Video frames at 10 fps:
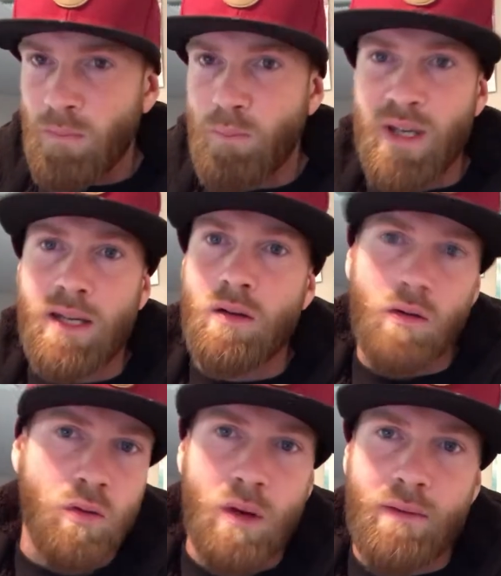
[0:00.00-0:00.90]
me
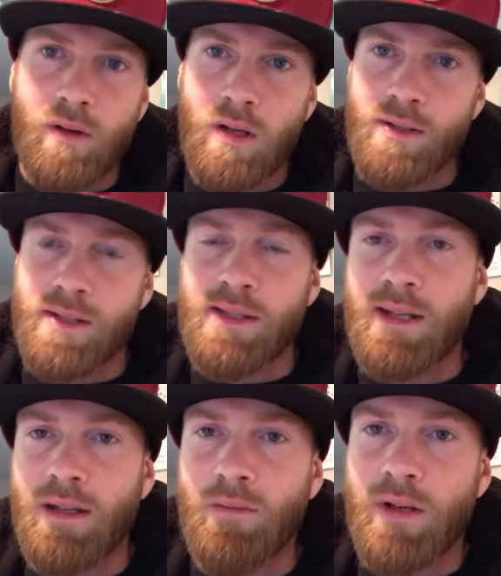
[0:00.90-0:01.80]
or whoever else is
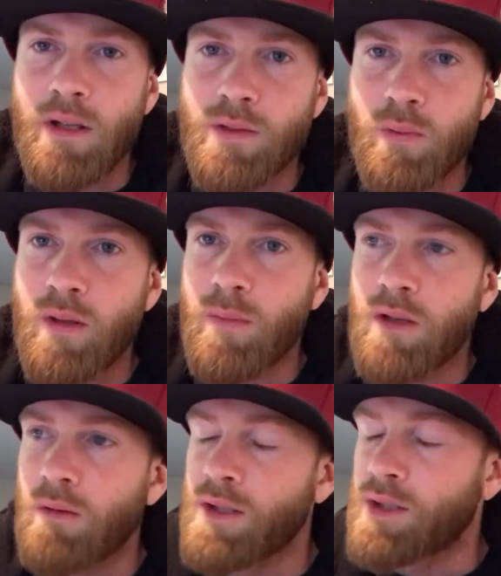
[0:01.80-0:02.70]
sending the videos with me
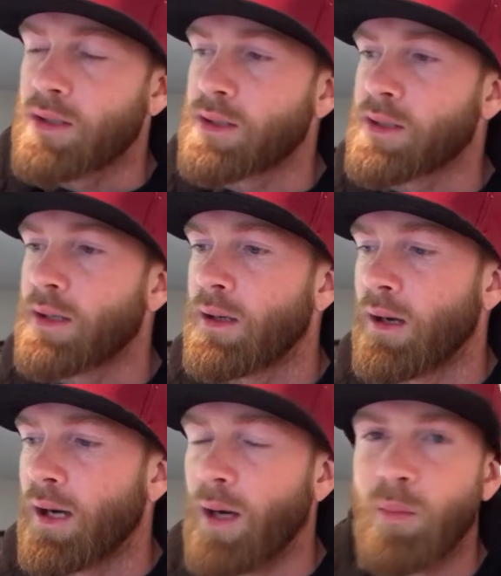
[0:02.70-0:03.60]
questions,
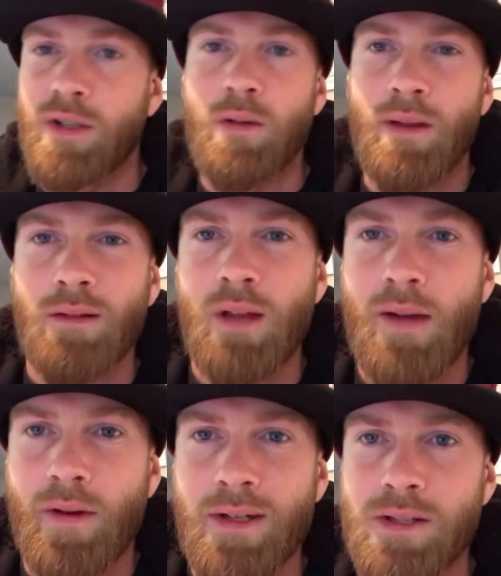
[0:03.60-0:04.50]
but do it like
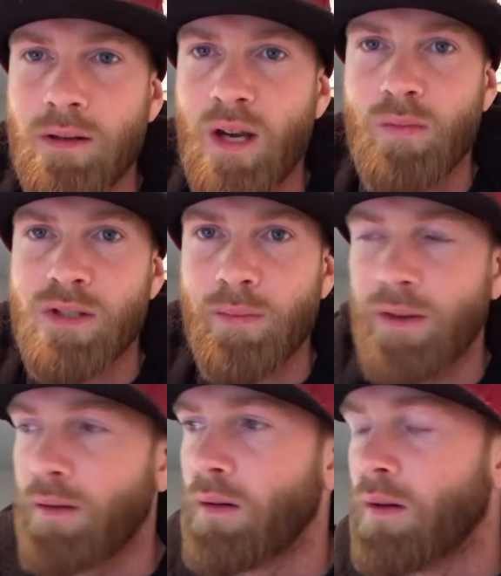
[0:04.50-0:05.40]
live on Instagram or
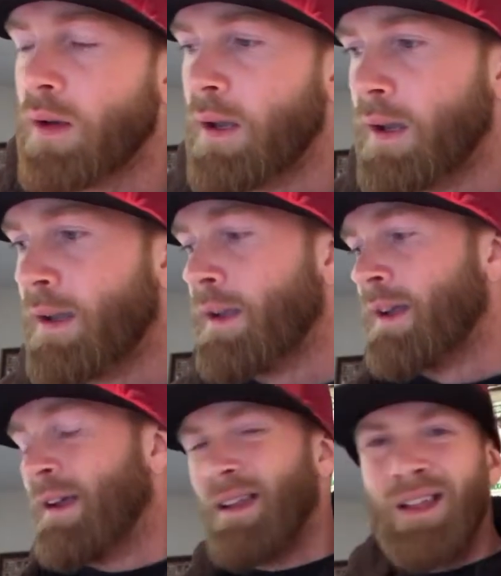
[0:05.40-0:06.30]
something.
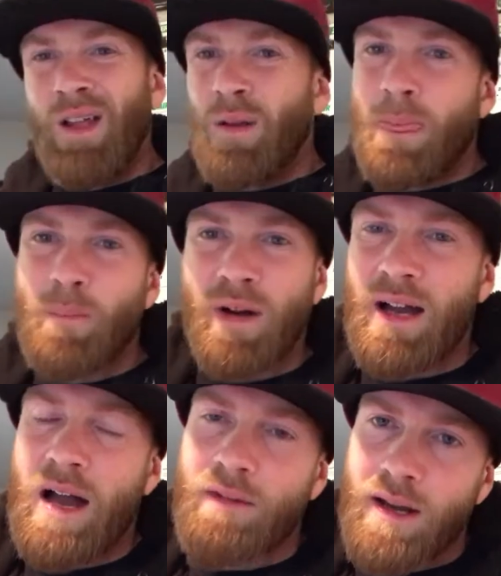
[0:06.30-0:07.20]

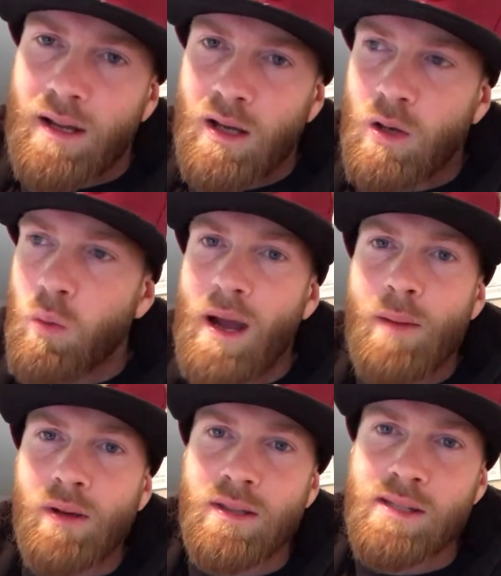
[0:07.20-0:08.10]
But why
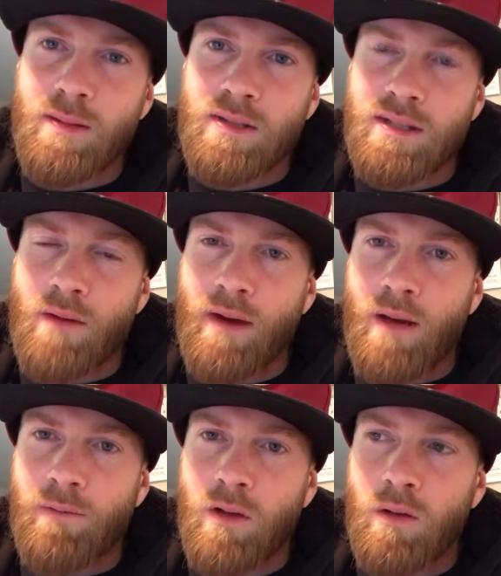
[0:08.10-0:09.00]
I bring this up is because I've
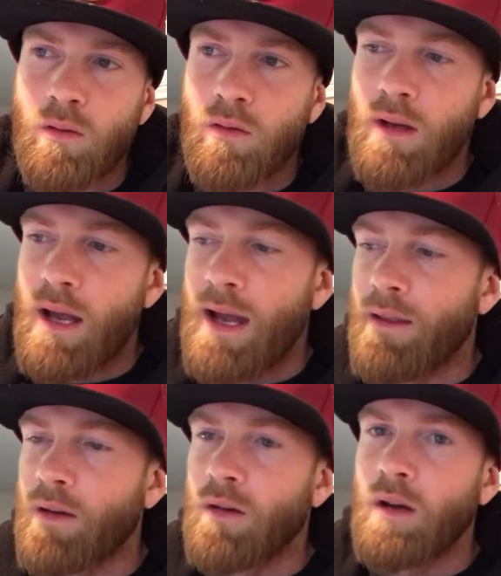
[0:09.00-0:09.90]
had a few
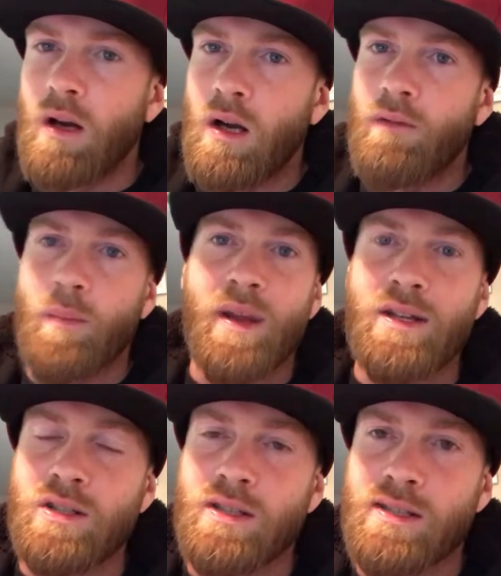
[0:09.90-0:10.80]
other of the
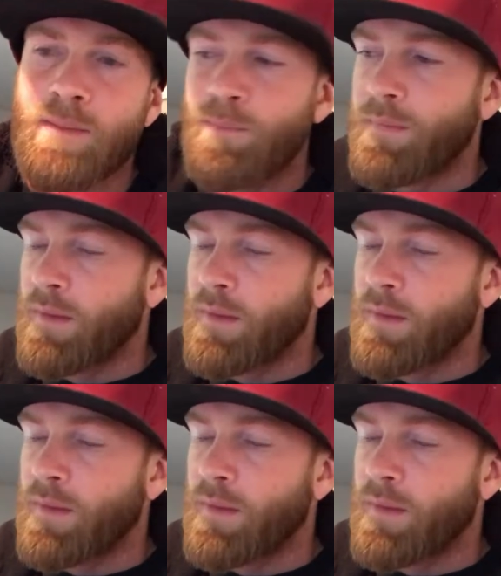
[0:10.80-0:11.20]
pages